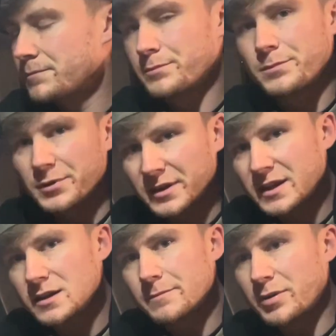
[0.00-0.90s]
But the
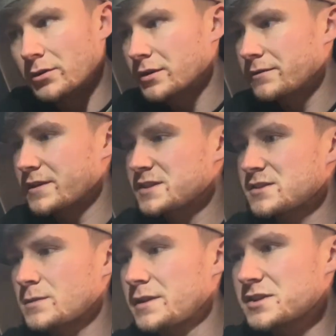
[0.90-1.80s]
key component of this
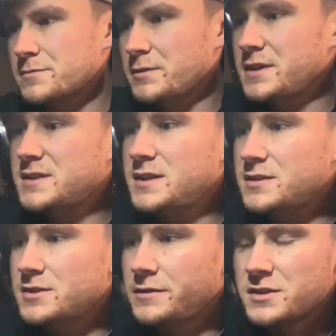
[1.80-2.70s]
is where the spring
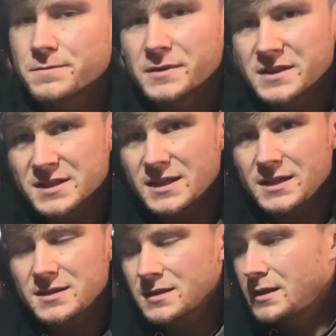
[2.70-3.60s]
sits on the spring
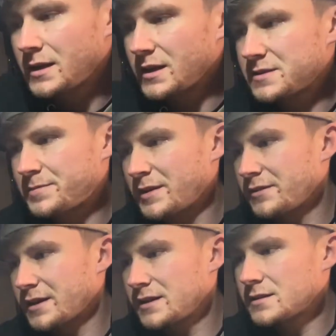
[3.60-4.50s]
seat is
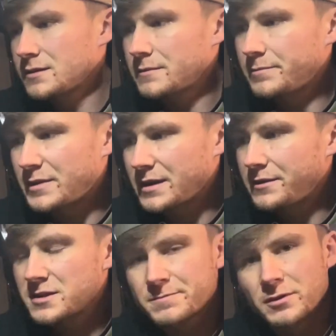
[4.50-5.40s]
pivoted by
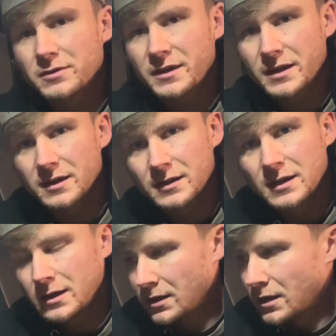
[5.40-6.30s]
this bolt here.
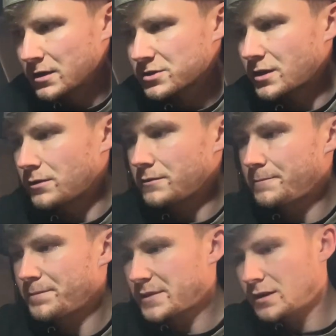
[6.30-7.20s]
So
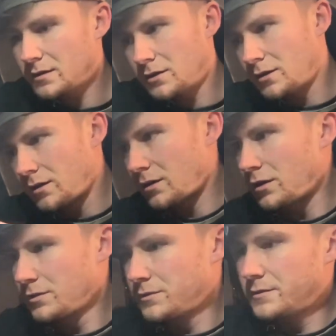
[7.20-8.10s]

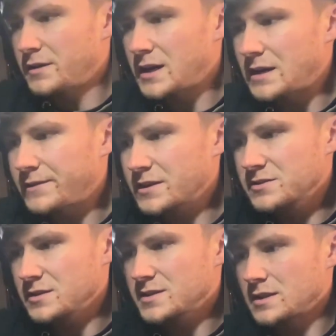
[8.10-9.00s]
on the half
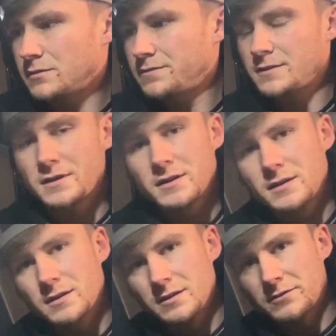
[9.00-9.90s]
axle itself,
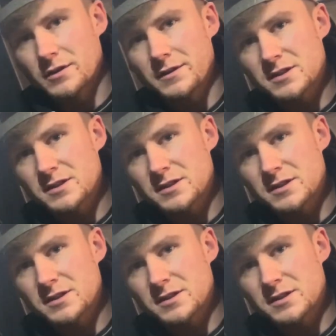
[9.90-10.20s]
you've got this